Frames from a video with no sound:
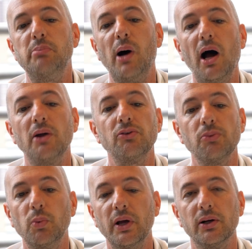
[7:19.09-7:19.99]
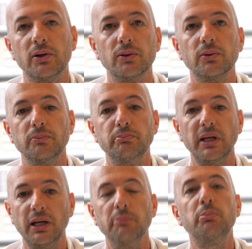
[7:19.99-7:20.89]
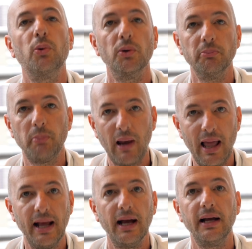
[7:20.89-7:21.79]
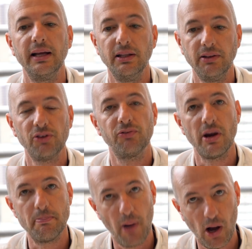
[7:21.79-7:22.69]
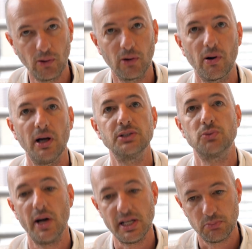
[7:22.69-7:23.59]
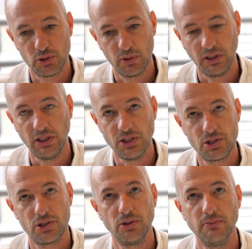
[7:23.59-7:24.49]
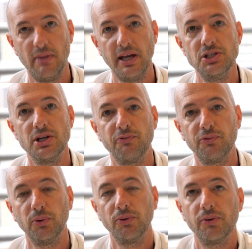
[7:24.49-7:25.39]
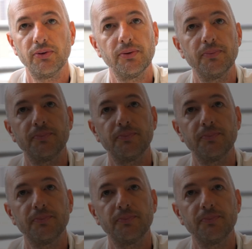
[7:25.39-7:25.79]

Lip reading: but will be an important player in this very polarized race between these two major forces.